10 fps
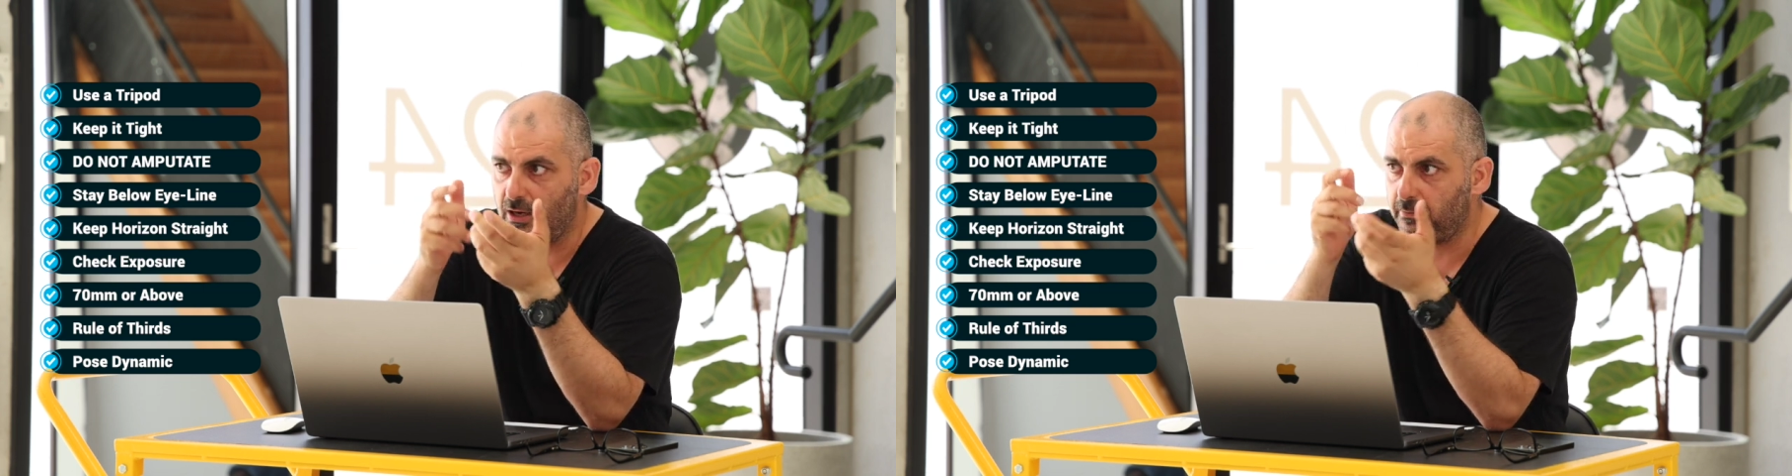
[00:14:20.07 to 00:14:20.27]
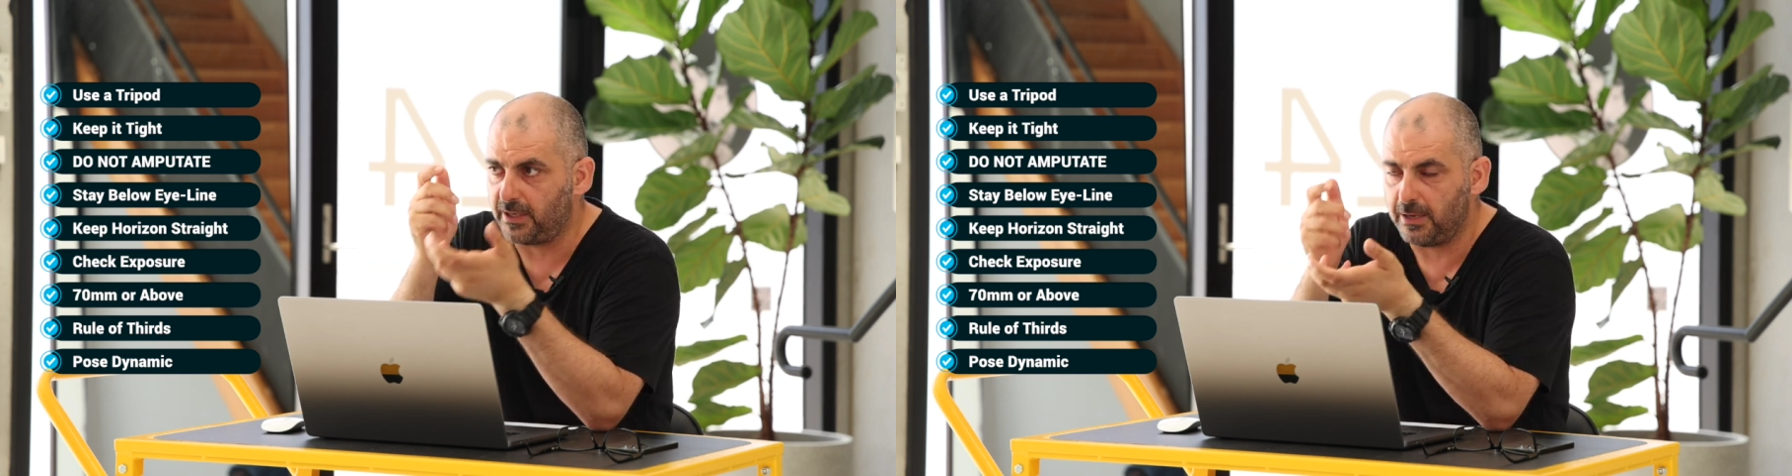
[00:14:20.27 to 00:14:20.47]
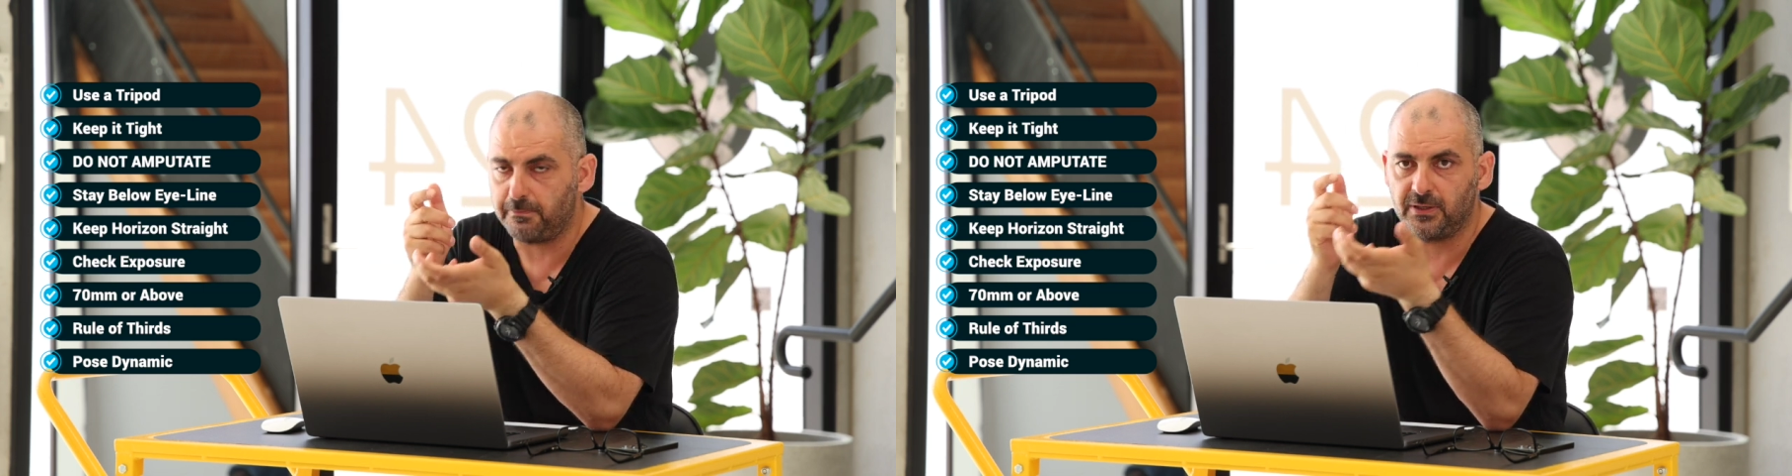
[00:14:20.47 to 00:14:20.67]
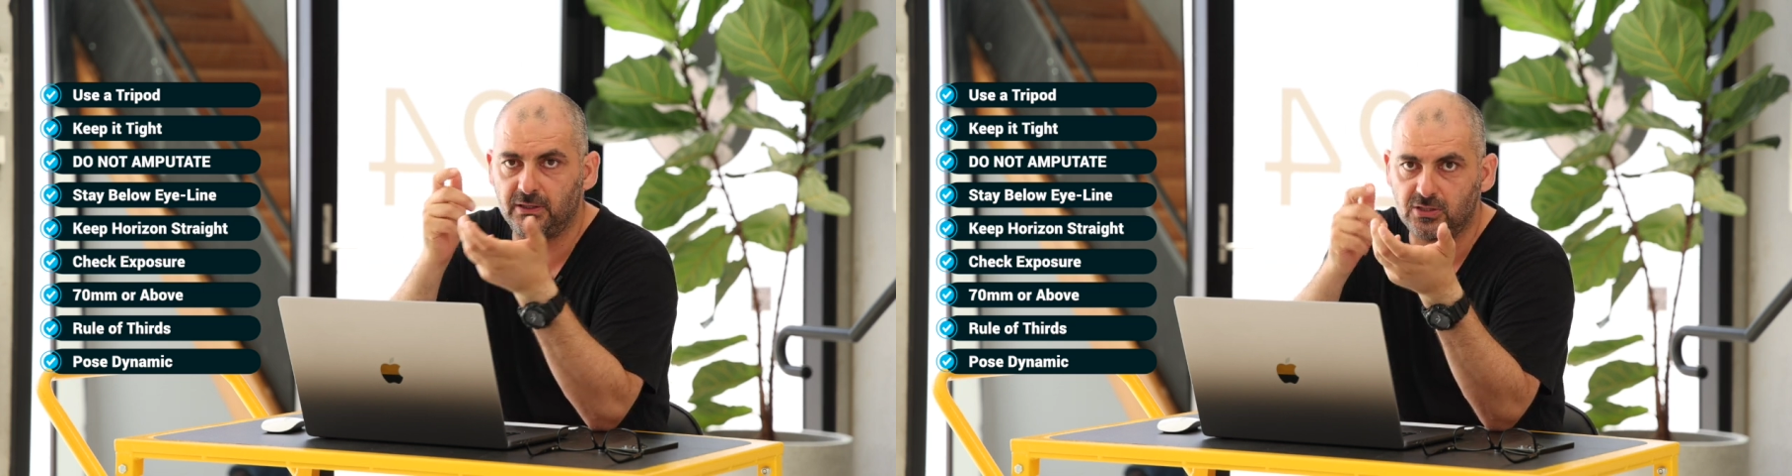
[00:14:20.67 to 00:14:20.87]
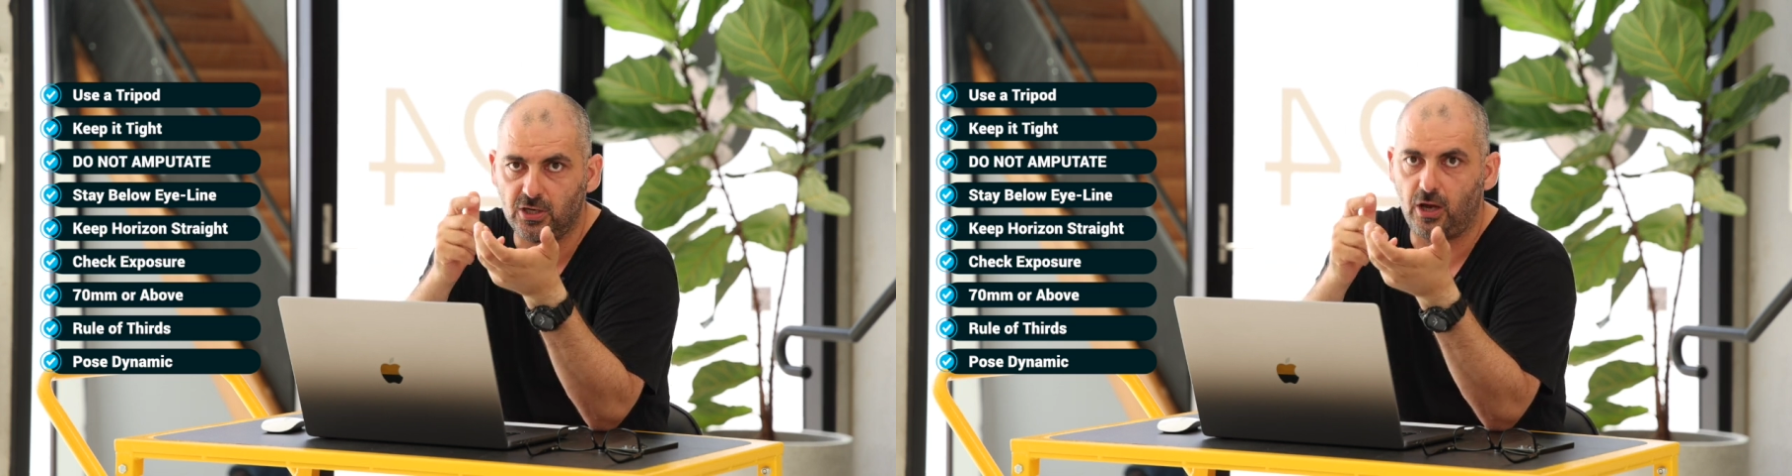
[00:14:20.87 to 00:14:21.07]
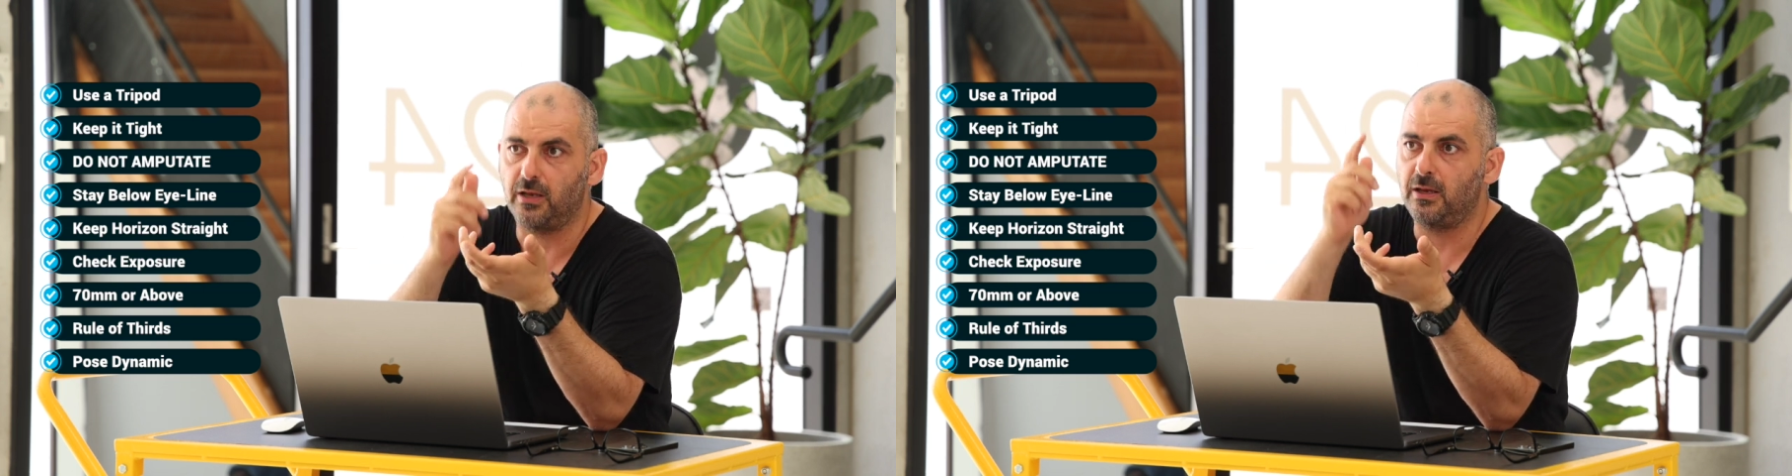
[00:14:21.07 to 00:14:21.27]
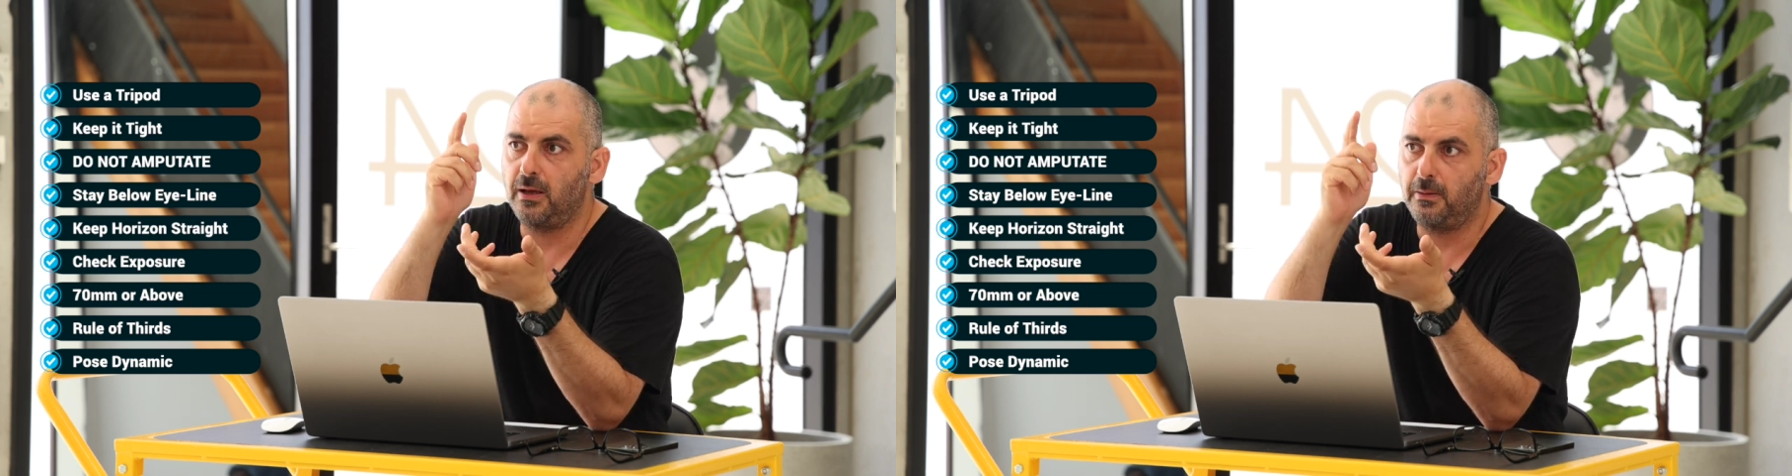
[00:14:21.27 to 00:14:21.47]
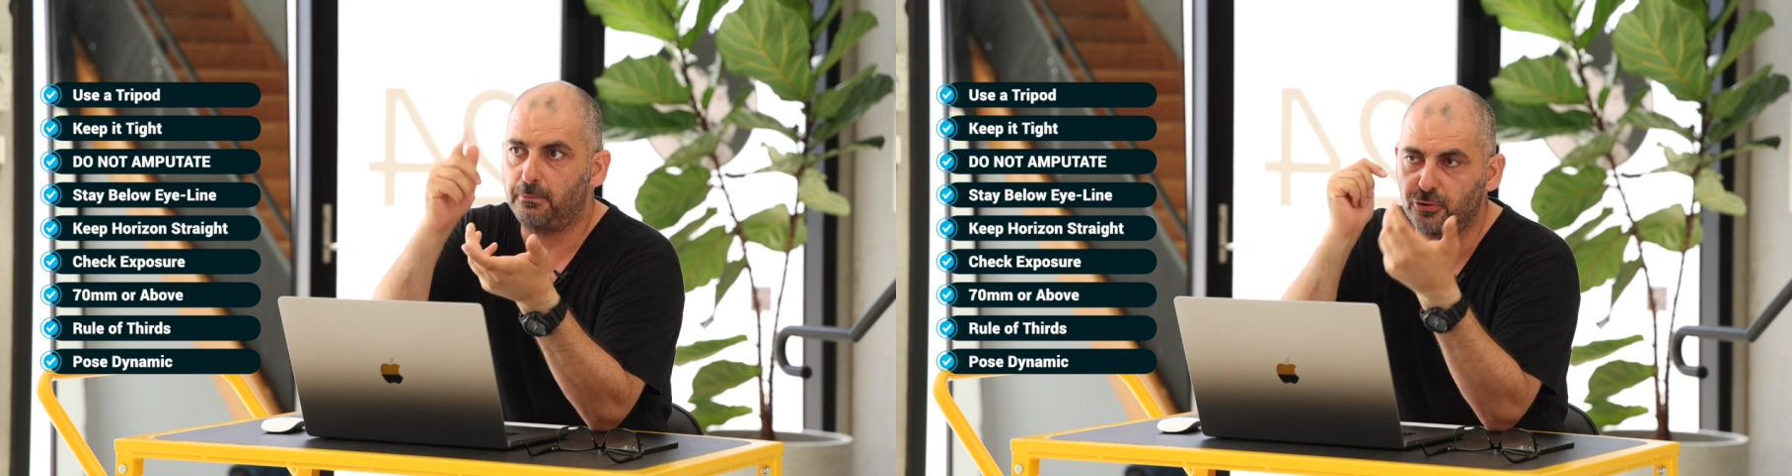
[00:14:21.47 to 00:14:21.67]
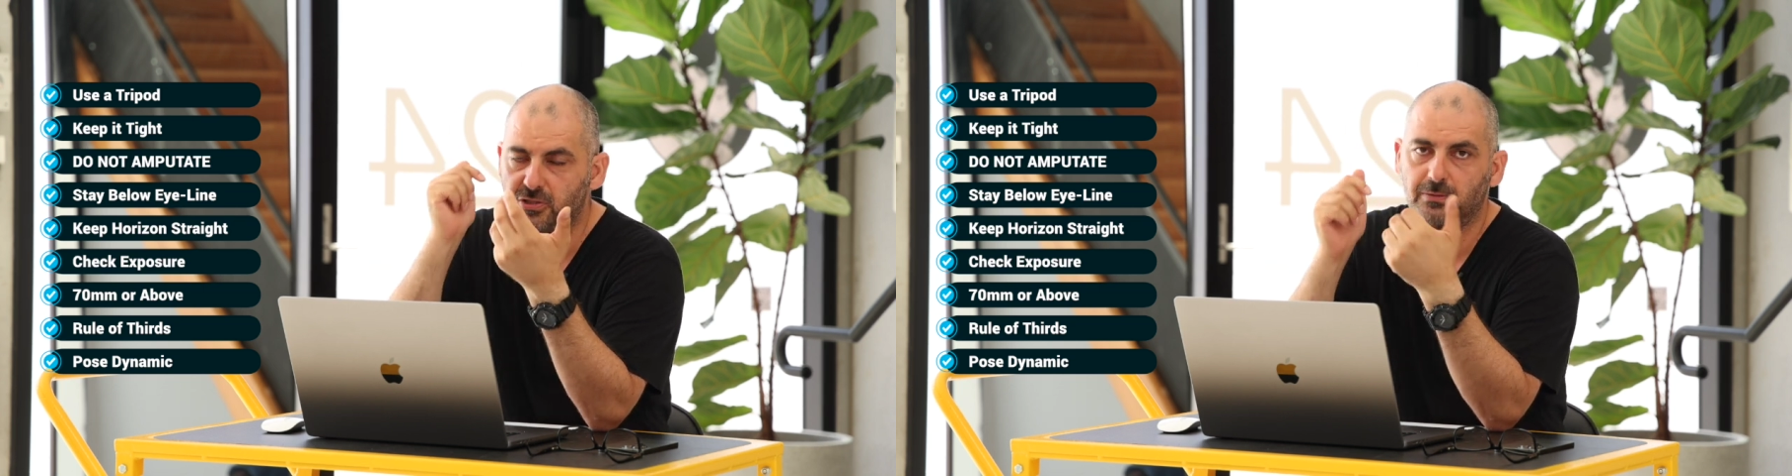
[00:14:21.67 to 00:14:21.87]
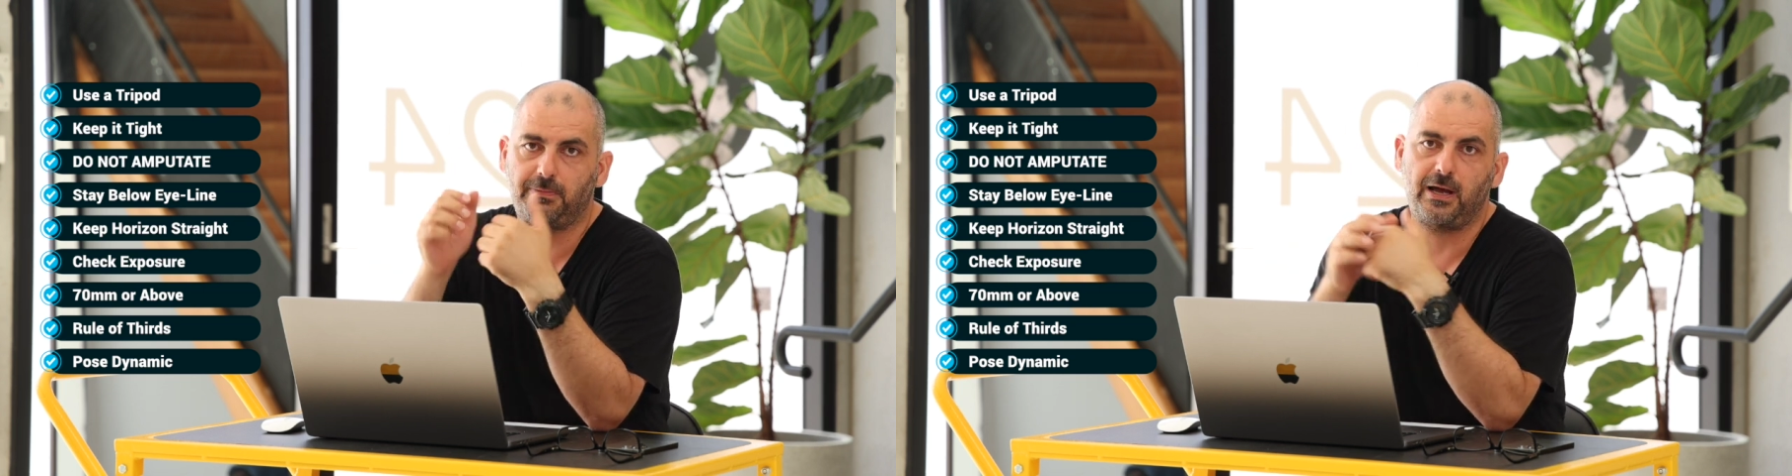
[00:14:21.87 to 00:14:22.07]
I'm keeping it tight.
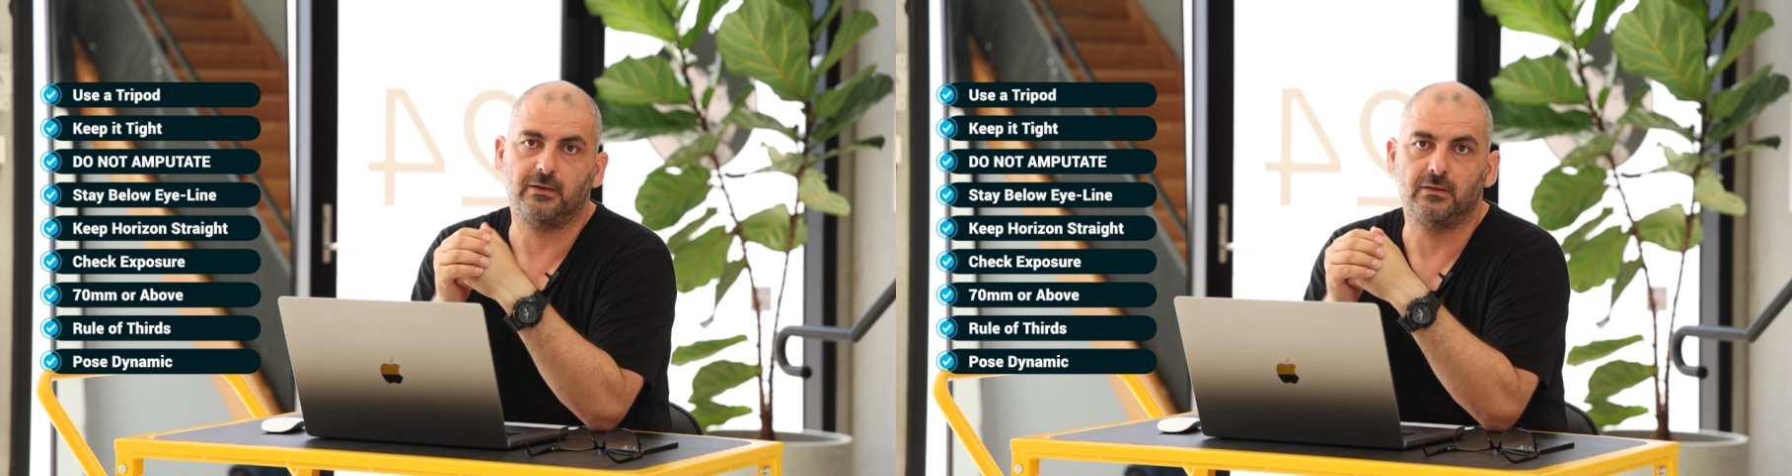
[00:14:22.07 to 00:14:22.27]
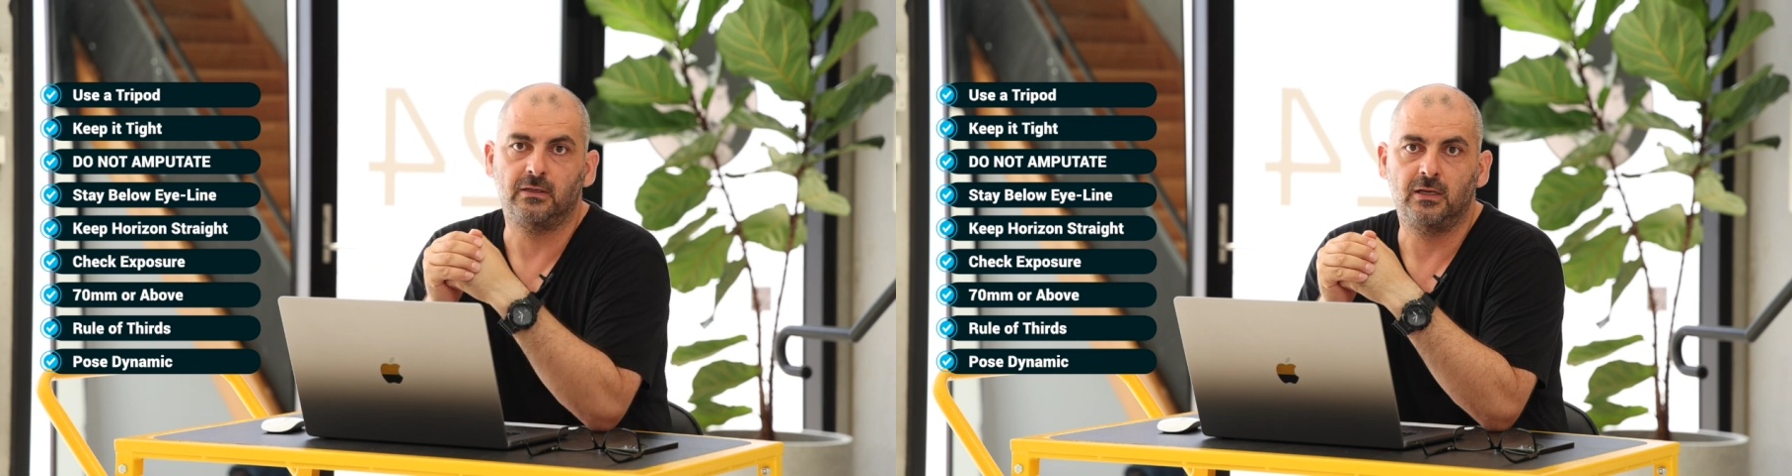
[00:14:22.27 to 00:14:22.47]
Push the button.